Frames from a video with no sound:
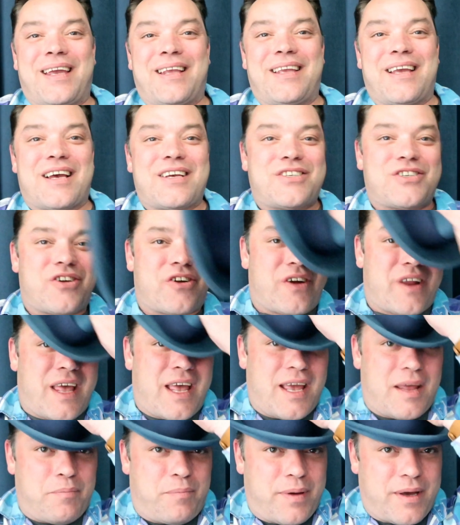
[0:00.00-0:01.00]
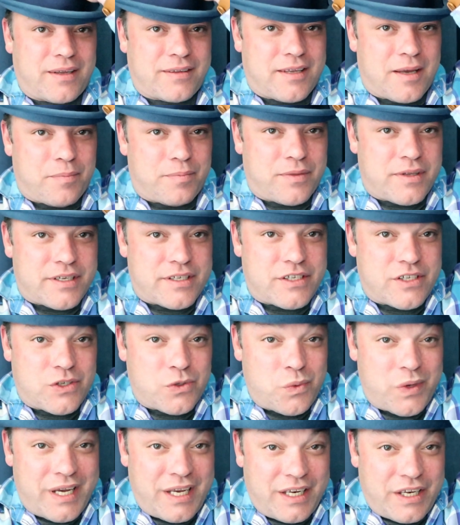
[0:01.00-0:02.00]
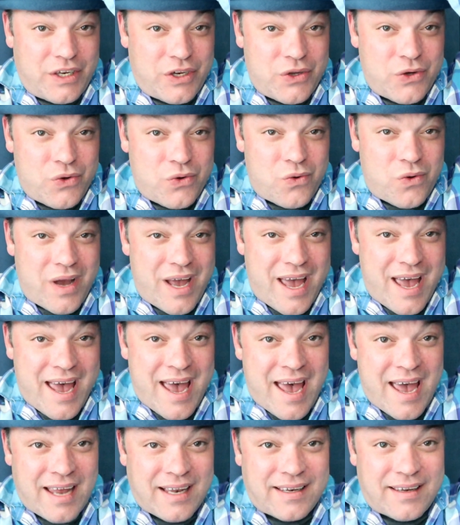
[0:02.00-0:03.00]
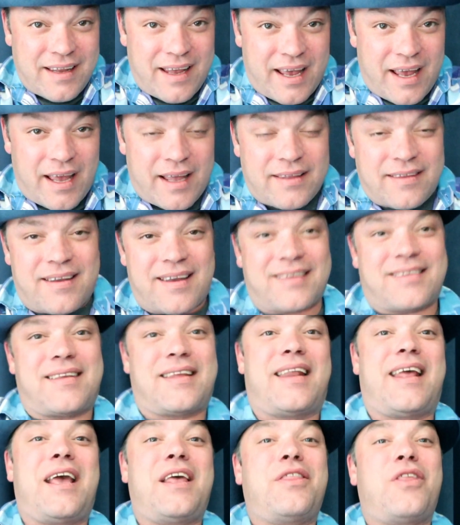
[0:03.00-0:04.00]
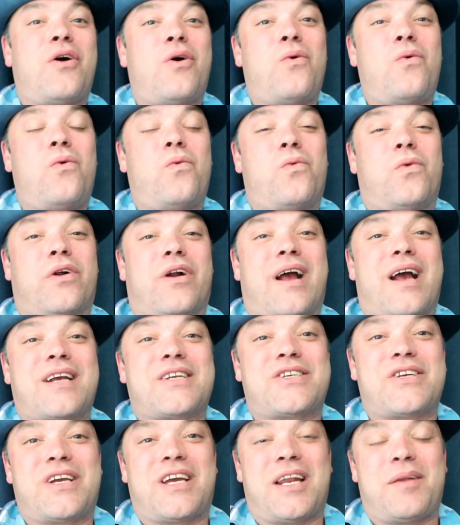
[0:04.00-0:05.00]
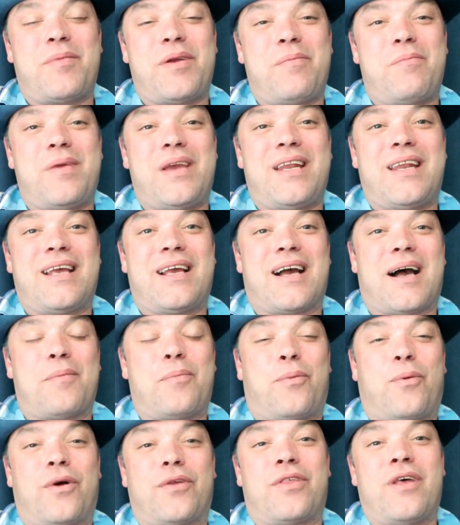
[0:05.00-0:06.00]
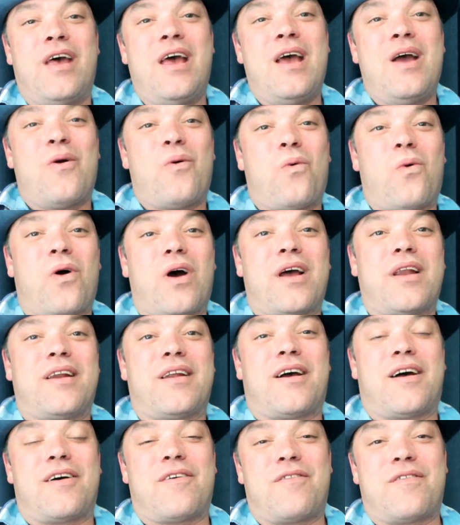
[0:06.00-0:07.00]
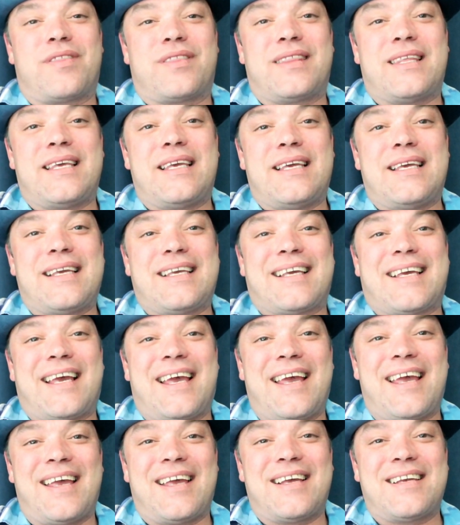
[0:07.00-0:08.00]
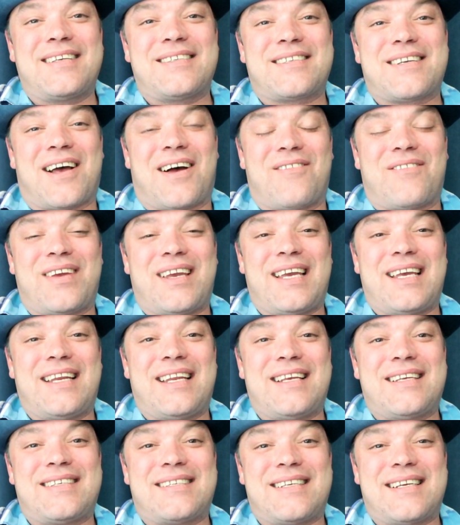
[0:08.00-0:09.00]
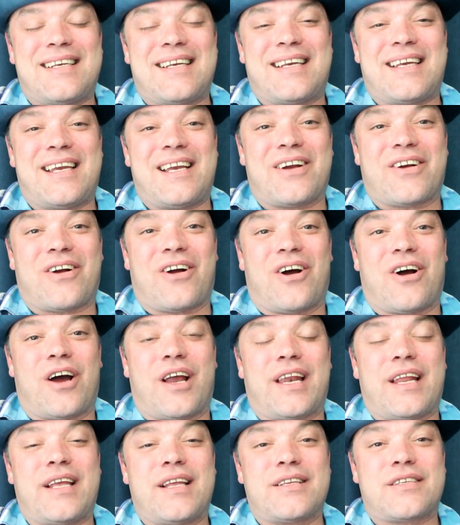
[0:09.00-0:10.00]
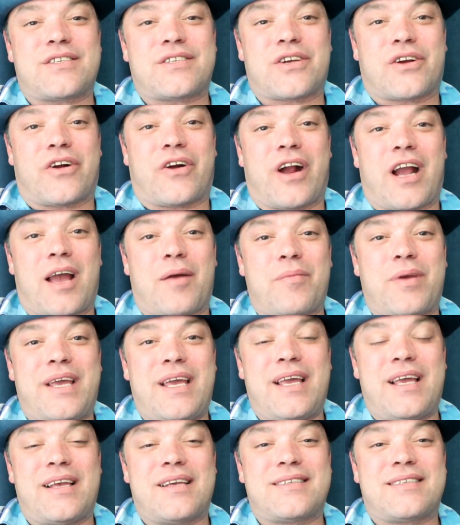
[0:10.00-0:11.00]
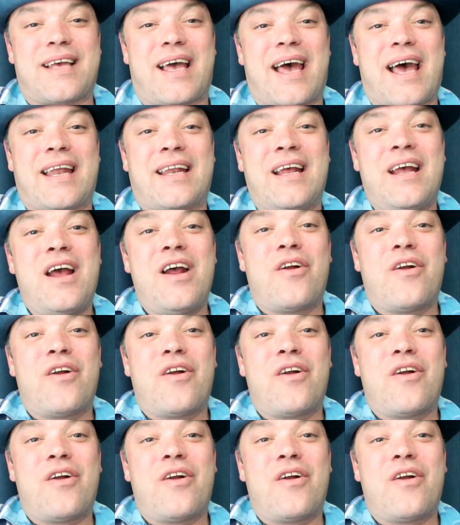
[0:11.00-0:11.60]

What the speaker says: in yesterday and picked up this sweet new hat. And today though, we're actually going to be meeting up with one of the kings of EDC gear on Instagram. He is at